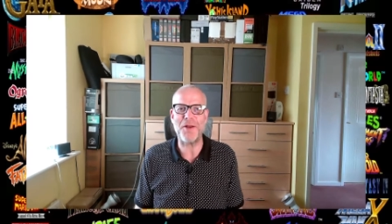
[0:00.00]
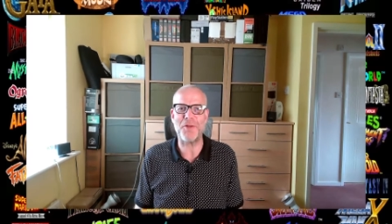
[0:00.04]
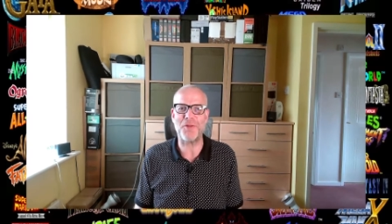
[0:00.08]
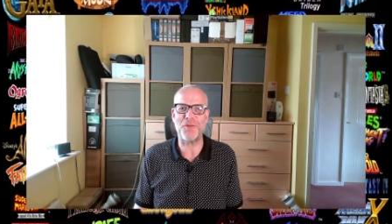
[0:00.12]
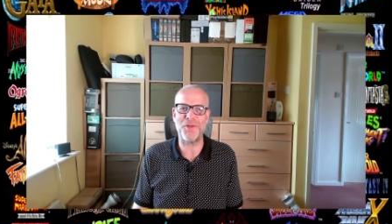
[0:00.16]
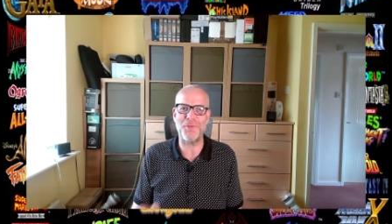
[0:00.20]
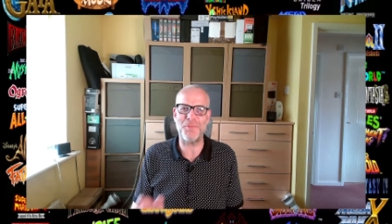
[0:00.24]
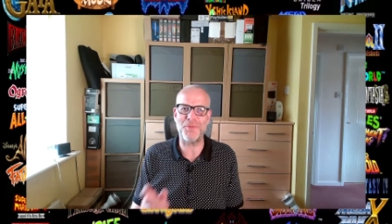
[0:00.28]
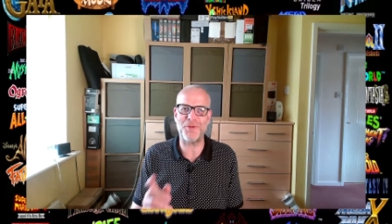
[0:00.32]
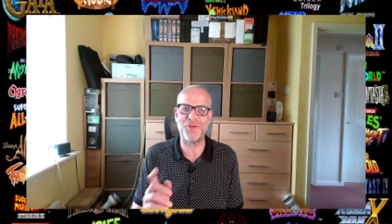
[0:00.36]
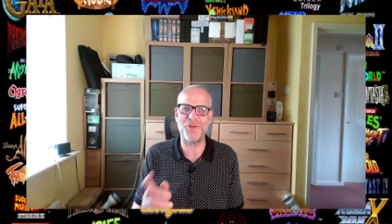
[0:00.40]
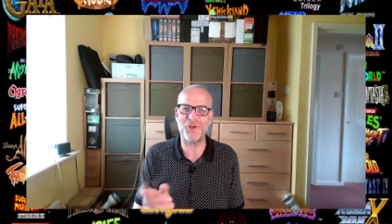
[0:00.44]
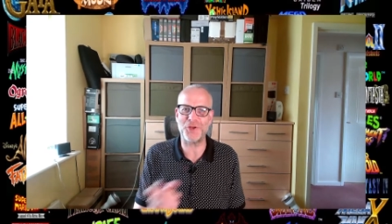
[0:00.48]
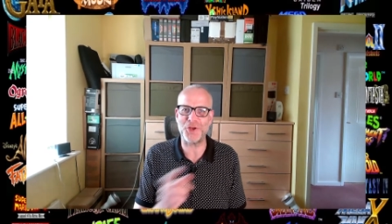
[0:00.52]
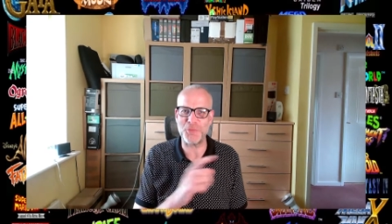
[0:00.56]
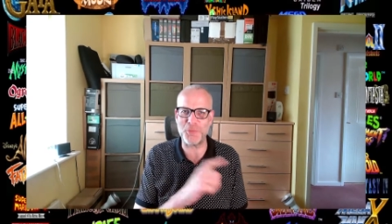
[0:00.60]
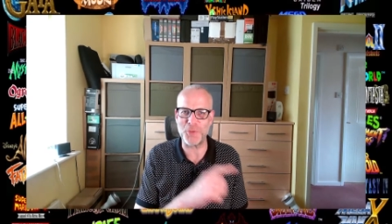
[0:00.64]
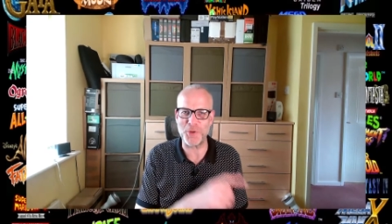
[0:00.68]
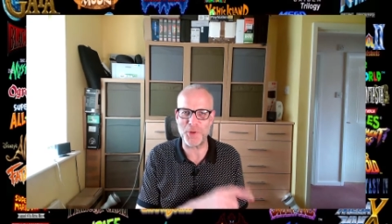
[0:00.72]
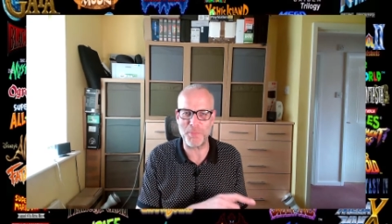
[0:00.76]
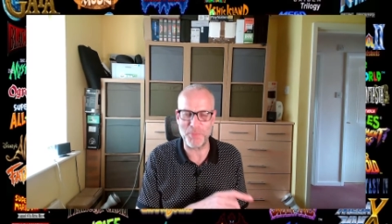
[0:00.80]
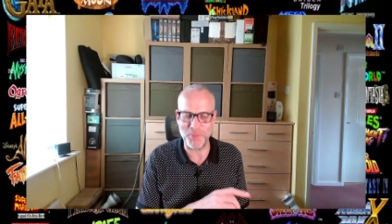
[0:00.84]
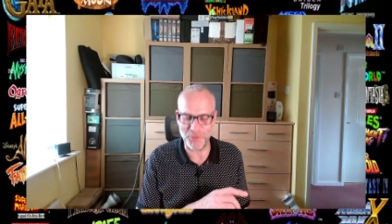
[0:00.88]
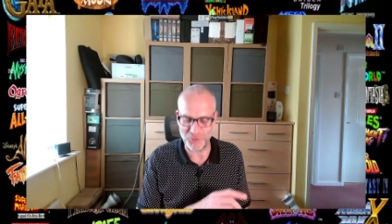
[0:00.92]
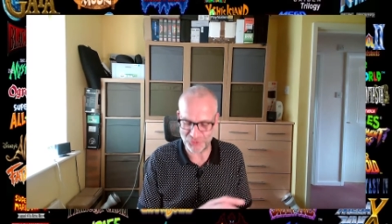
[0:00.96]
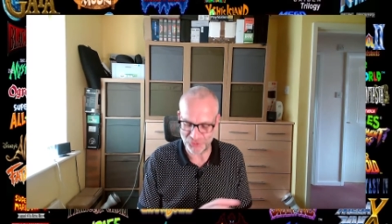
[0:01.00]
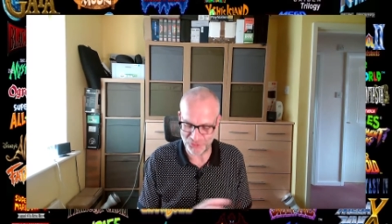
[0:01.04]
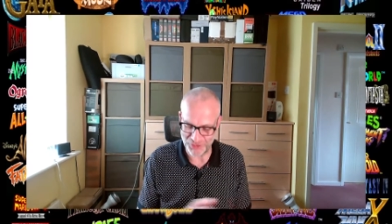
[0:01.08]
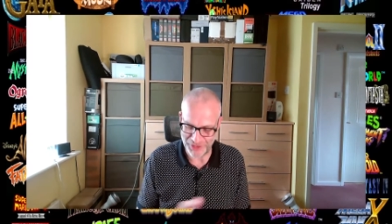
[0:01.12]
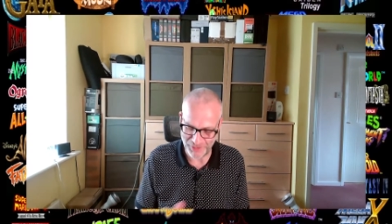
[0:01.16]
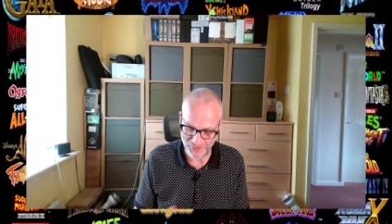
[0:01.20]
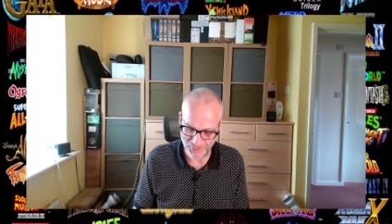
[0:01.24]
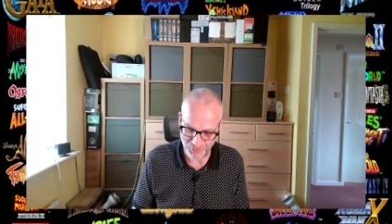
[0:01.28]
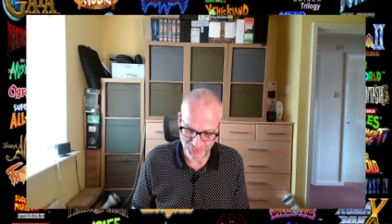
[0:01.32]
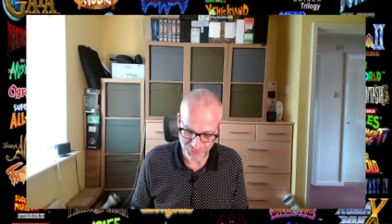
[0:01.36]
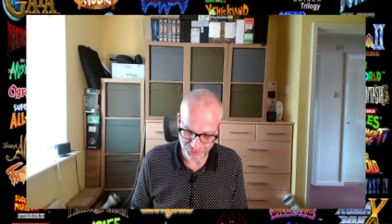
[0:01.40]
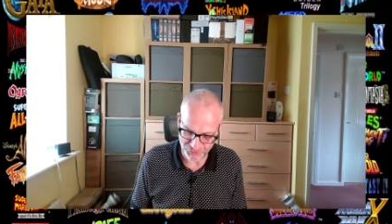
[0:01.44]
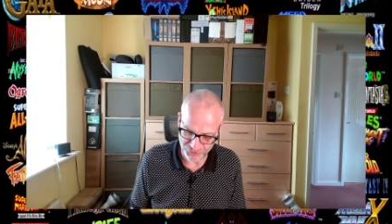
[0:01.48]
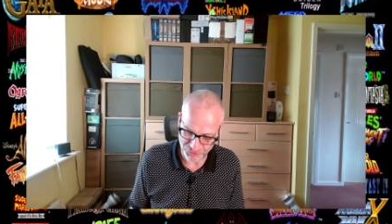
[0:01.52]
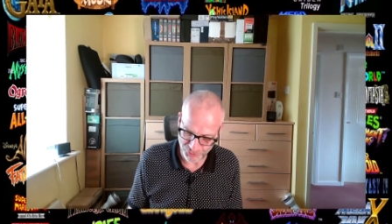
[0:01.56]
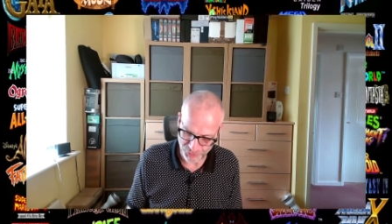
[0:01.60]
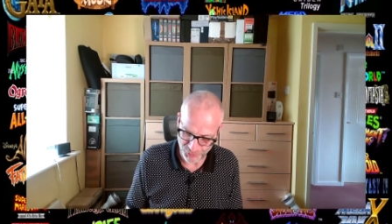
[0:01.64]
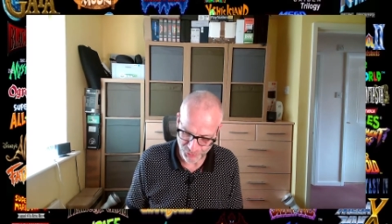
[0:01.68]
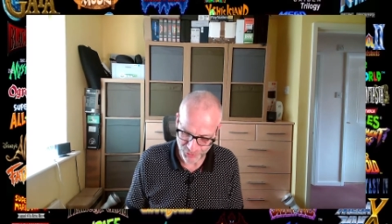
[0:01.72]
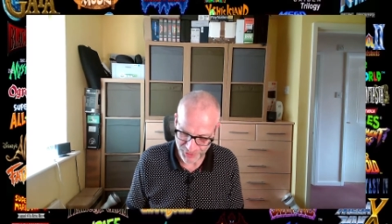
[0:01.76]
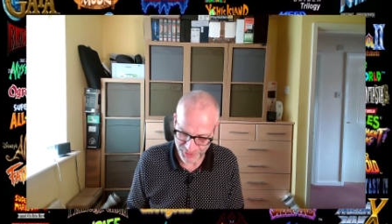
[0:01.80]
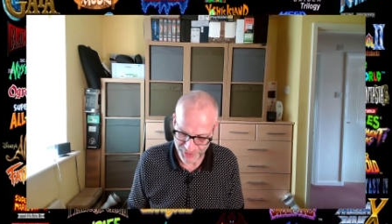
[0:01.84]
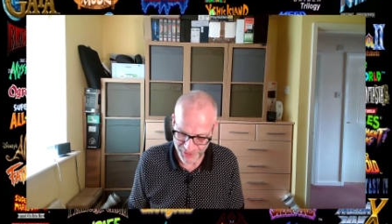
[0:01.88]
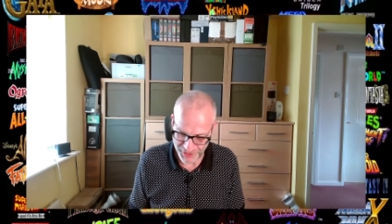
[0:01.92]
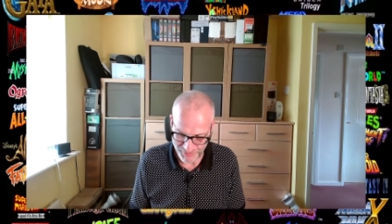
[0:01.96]
I think because I didn't want to butcher that one, I just
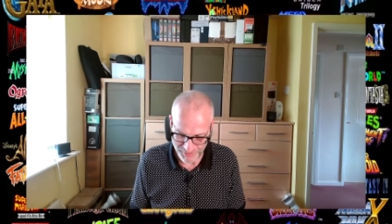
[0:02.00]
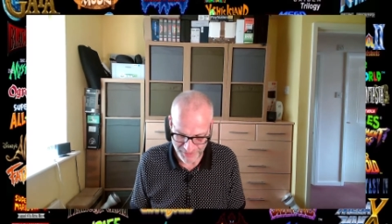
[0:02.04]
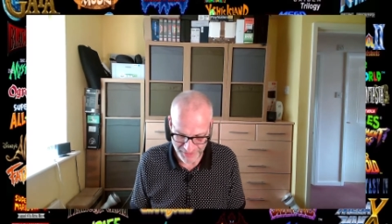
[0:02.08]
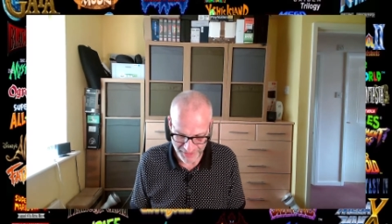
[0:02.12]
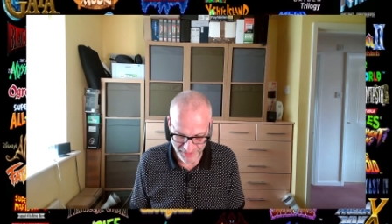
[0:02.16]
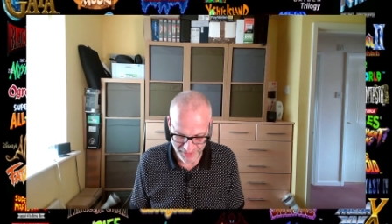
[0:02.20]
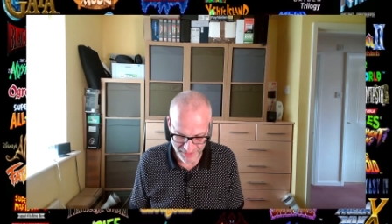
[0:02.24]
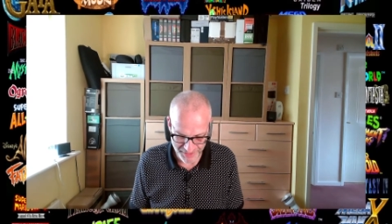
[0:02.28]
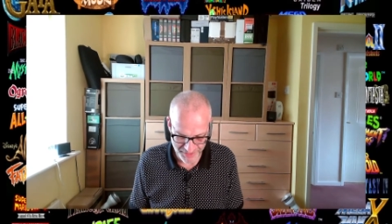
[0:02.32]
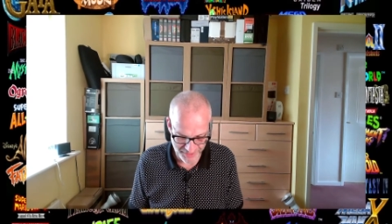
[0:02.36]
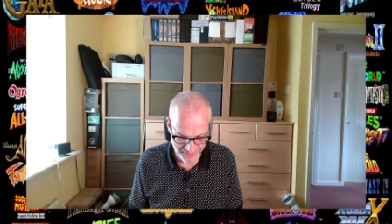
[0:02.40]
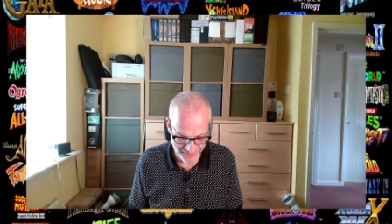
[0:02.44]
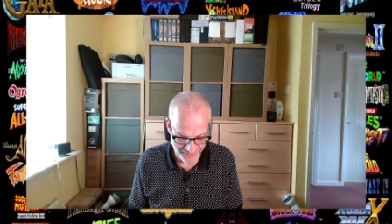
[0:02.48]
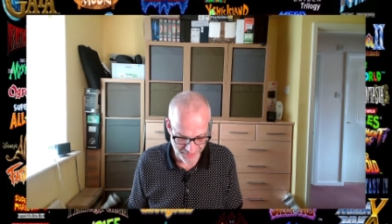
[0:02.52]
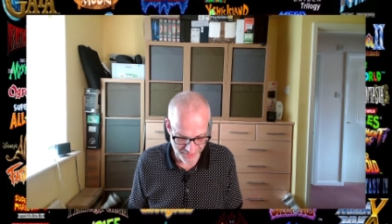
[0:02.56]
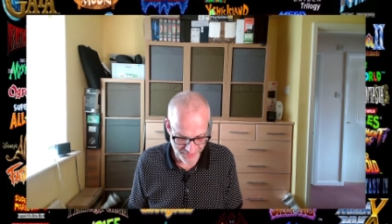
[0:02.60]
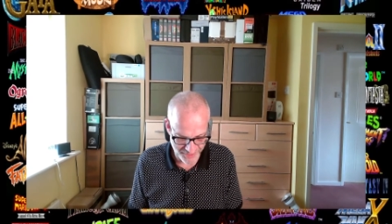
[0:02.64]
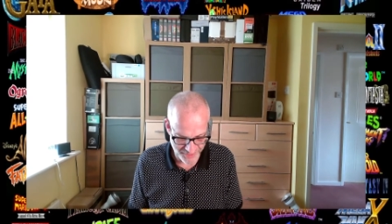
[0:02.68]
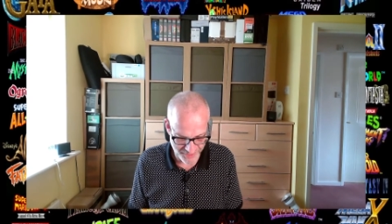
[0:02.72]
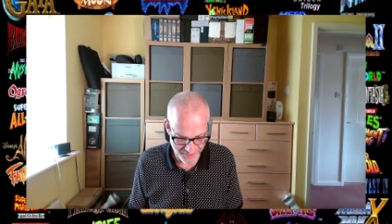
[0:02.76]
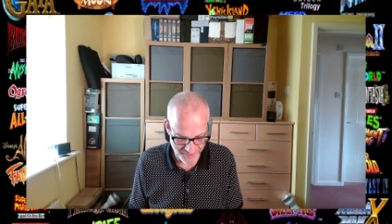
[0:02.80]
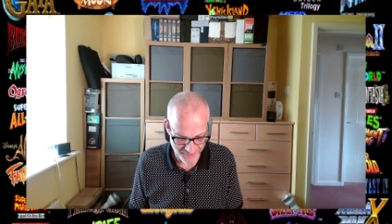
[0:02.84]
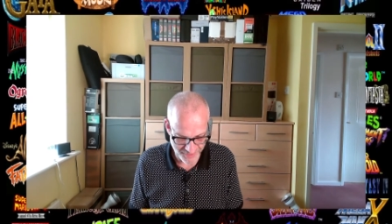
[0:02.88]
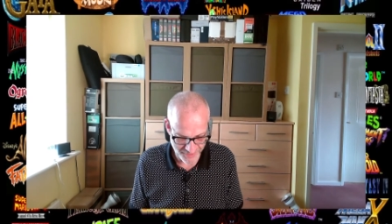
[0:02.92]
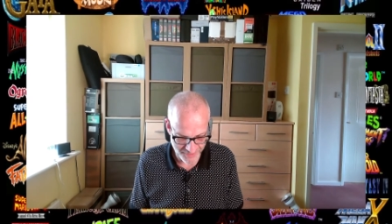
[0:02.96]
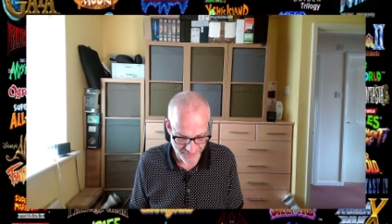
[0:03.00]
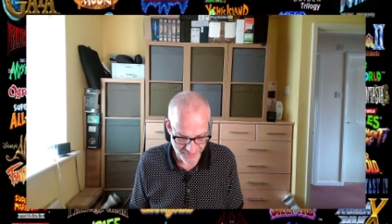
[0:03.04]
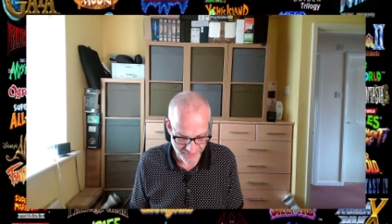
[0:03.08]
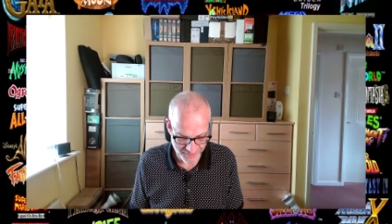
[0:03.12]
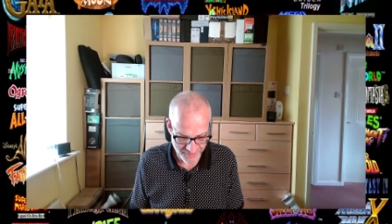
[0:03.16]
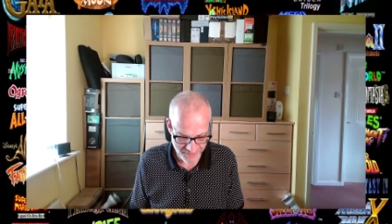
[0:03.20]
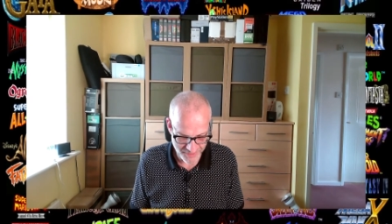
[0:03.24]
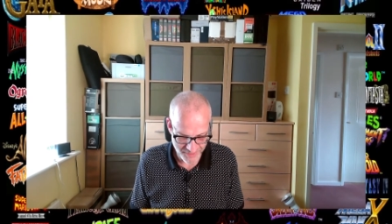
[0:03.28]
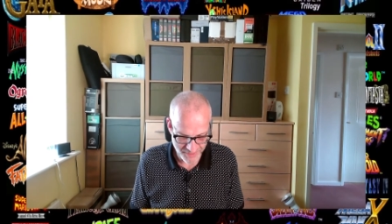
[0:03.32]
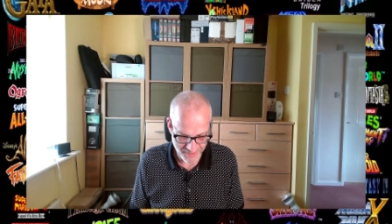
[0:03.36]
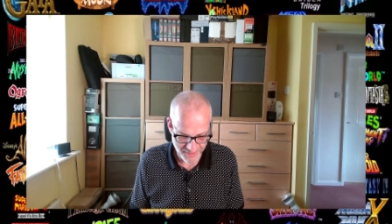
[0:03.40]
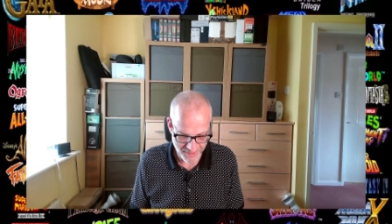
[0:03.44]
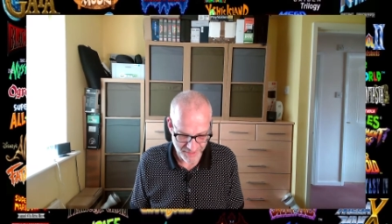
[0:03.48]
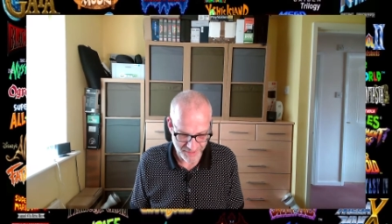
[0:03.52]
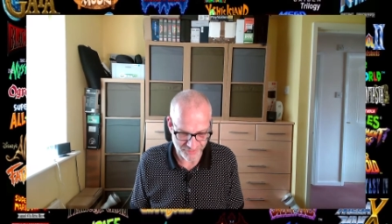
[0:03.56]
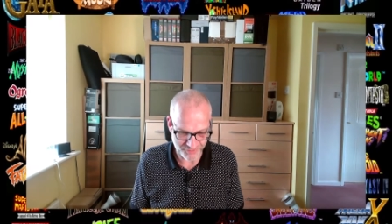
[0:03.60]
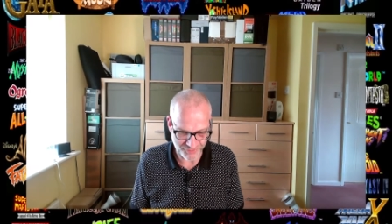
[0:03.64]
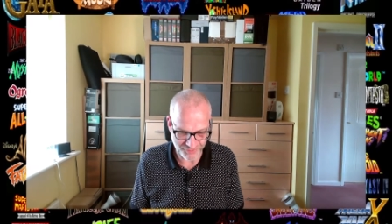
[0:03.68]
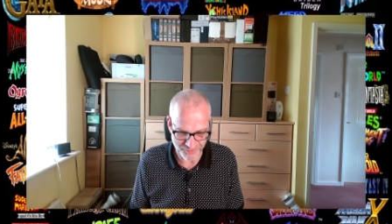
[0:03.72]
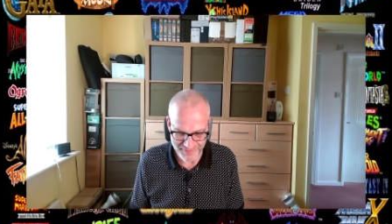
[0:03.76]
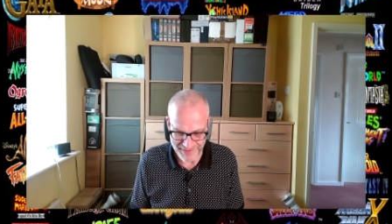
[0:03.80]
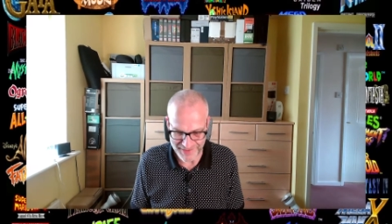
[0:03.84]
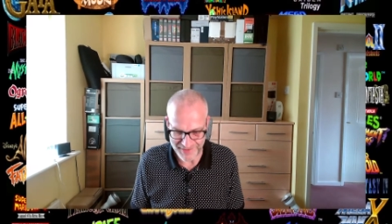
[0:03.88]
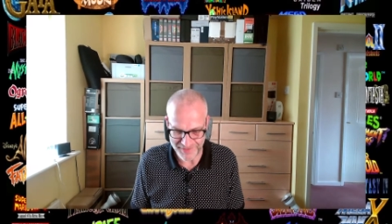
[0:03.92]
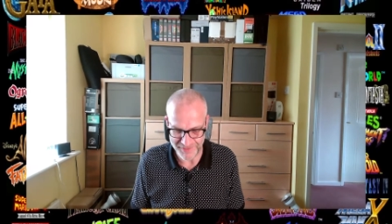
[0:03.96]
wanted to keep that a
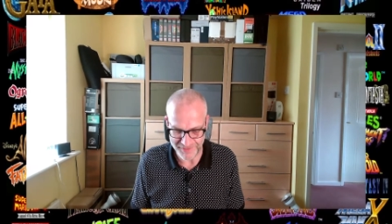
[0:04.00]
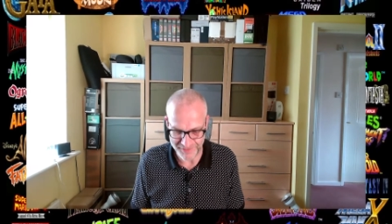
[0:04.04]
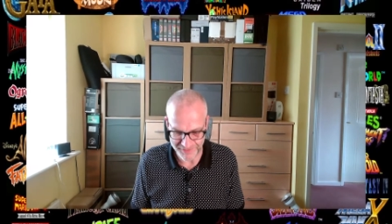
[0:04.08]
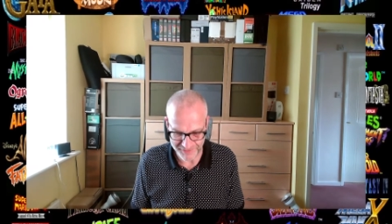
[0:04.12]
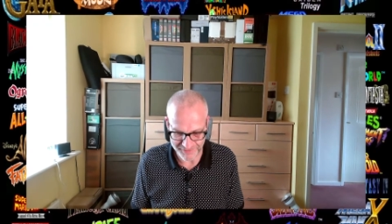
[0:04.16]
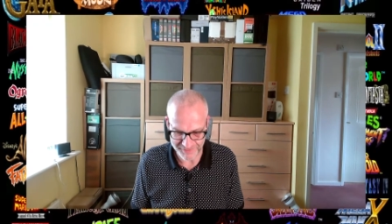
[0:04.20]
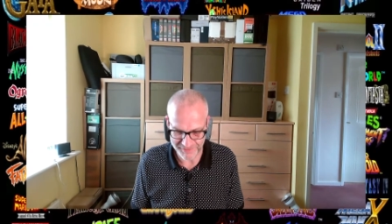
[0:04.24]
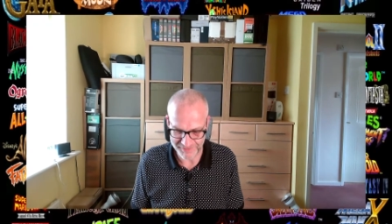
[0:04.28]
standard